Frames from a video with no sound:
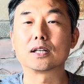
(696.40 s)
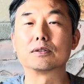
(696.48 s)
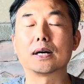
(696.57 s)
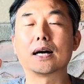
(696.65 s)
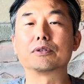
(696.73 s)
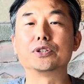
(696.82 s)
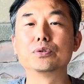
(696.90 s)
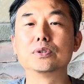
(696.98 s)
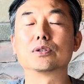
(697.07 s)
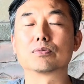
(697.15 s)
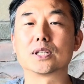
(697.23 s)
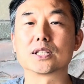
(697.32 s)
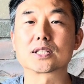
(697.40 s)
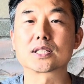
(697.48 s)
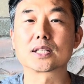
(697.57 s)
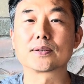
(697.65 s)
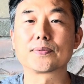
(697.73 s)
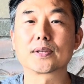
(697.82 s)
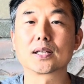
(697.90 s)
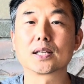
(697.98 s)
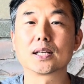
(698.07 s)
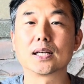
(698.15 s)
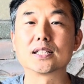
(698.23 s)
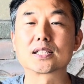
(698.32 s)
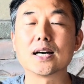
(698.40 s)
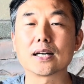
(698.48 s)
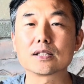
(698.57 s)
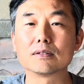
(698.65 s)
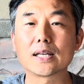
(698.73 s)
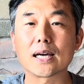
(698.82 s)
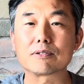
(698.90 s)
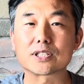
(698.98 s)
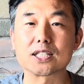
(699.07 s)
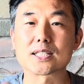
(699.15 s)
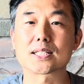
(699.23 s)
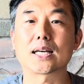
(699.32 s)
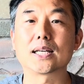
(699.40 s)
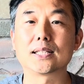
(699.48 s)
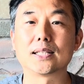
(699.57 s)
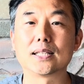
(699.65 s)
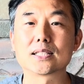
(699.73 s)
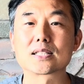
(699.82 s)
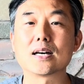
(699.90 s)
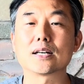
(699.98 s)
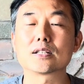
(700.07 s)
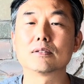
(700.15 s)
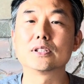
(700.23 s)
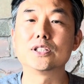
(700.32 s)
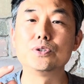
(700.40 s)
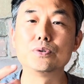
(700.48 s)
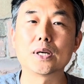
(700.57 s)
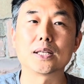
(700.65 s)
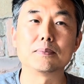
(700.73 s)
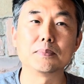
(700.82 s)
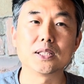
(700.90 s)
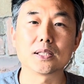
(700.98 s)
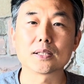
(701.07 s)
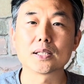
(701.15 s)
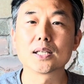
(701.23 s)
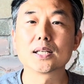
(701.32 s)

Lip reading: of our universe. It's not only our society, it's not only you and me,